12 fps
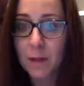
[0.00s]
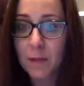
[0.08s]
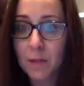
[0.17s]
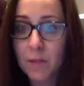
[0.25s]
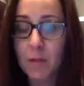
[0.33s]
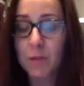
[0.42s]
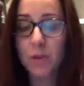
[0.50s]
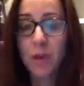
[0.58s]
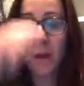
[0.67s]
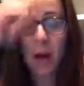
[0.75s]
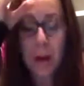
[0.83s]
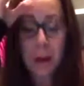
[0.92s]

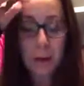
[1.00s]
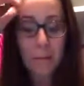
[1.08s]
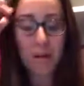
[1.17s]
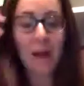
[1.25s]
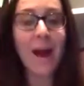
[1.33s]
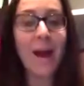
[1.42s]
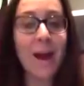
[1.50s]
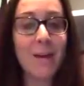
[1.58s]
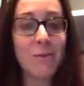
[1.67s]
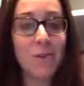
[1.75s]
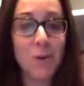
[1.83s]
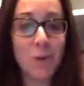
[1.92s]
description, but I
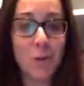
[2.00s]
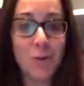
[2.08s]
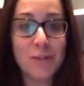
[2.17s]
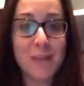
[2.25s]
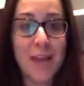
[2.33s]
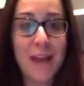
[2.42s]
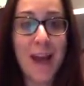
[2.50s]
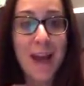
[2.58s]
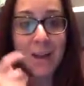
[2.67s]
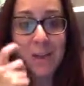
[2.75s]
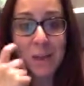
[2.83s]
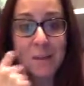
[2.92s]
have show notes, and I
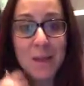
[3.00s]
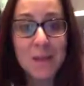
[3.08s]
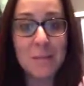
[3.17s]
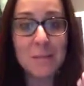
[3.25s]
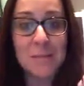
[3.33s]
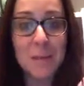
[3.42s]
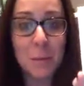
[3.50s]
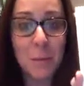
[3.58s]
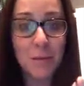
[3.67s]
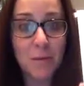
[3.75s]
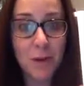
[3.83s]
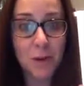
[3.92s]
actually made them somewhat
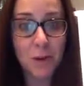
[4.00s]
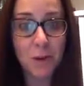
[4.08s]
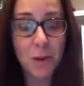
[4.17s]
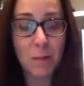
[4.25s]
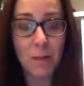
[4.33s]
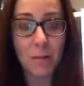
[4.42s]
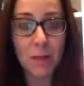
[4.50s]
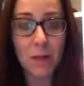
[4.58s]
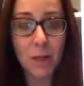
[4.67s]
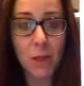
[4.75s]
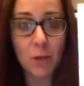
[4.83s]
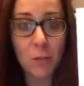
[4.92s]
professional on my
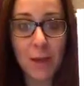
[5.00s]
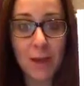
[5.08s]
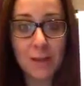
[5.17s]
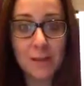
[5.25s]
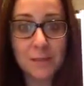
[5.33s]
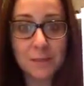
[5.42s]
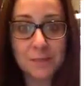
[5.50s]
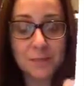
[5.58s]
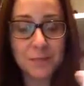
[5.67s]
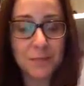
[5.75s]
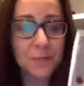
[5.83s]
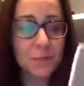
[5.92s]
really cute pads.
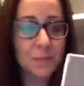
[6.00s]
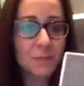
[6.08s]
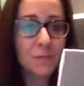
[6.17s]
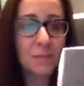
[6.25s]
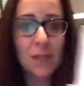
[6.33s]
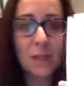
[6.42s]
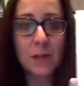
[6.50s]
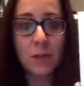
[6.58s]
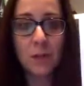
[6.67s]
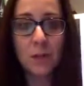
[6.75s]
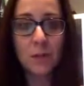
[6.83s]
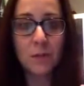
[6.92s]
These
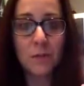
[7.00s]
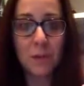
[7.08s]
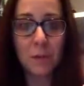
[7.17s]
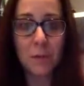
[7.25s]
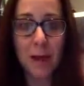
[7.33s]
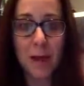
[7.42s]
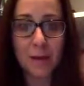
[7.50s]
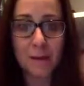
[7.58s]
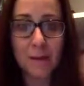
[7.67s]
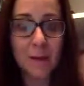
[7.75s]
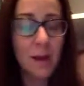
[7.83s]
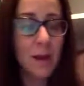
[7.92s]
are from Fun with
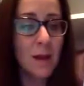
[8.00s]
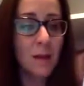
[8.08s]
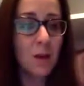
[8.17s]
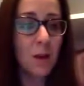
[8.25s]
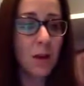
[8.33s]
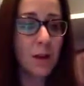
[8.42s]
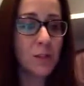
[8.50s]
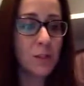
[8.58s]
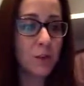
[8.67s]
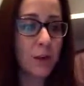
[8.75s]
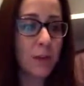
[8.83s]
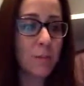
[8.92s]
Pads. They're on
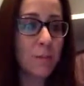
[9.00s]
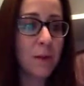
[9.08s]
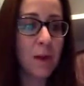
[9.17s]
Instagram.